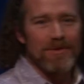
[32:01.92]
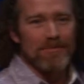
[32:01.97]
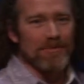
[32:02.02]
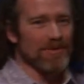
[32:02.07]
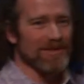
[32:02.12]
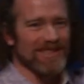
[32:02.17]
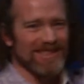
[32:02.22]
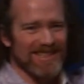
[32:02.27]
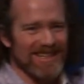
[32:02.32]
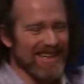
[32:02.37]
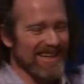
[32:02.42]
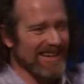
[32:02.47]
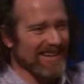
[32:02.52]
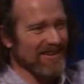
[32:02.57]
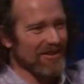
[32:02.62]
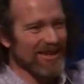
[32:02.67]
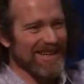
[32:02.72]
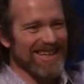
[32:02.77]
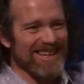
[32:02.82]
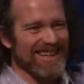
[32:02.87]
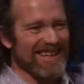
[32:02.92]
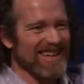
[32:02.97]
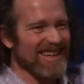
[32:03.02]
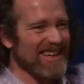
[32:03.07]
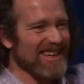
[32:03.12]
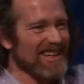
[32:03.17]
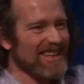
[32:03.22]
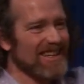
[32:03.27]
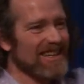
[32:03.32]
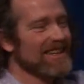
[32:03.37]
people just kind of
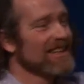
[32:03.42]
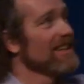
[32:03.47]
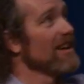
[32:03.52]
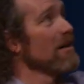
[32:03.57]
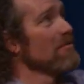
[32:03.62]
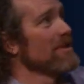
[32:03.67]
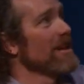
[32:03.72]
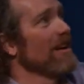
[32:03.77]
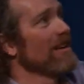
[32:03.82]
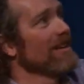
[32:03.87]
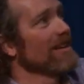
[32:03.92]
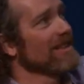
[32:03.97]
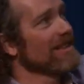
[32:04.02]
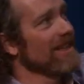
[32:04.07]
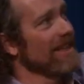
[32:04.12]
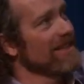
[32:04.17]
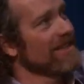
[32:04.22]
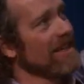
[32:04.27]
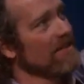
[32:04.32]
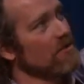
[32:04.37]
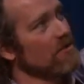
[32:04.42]
go, I'm down in the States, I